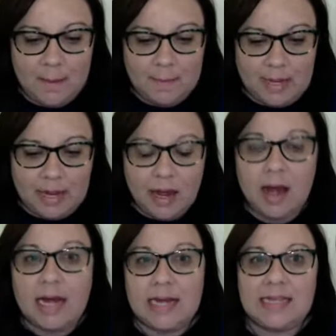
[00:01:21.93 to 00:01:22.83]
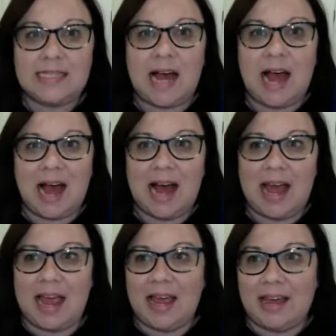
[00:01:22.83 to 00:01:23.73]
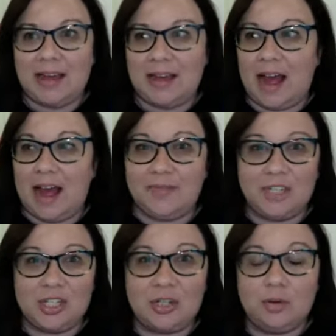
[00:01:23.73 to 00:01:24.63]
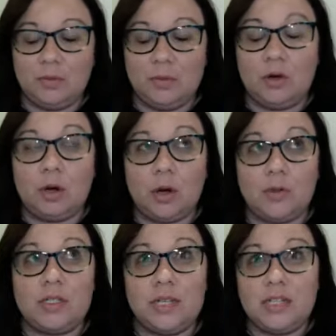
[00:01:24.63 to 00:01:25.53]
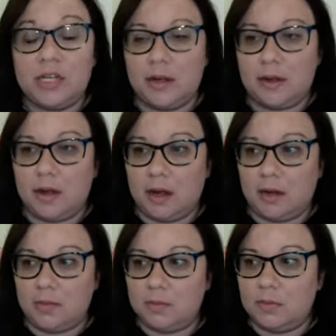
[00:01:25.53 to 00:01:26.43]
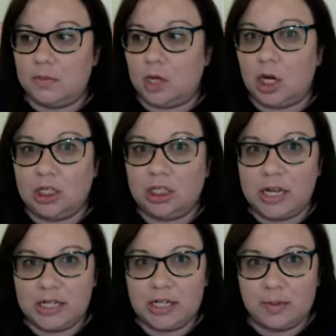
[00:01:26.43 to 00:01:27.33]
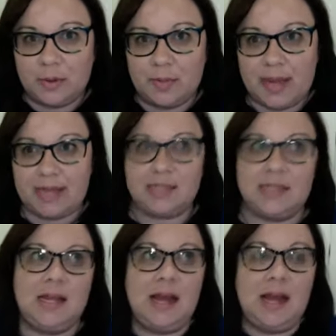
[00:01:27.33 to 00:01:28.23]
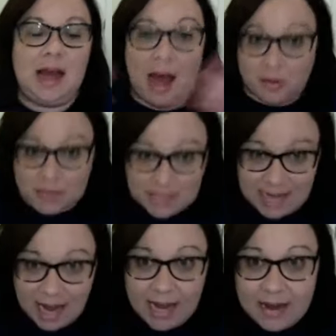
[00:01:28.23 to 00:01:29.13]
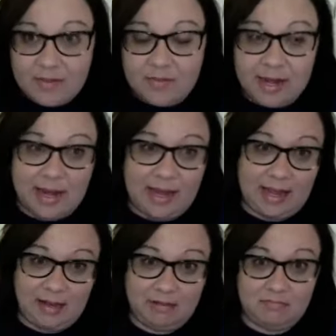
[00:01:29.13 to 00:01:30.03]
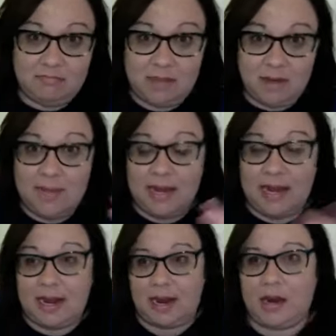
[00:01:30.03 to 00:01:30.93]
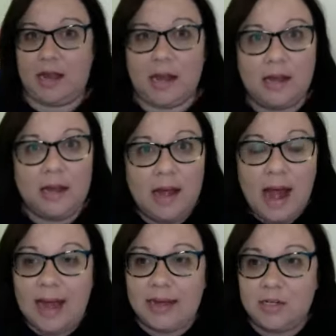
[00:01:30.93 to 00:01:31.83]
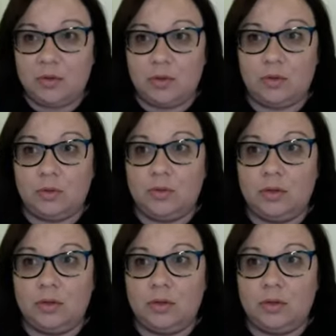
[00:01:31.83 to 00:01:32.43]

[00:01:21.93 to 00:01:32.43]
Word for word: because I I have just grown such a, a large customer base outside of my immediate area. I do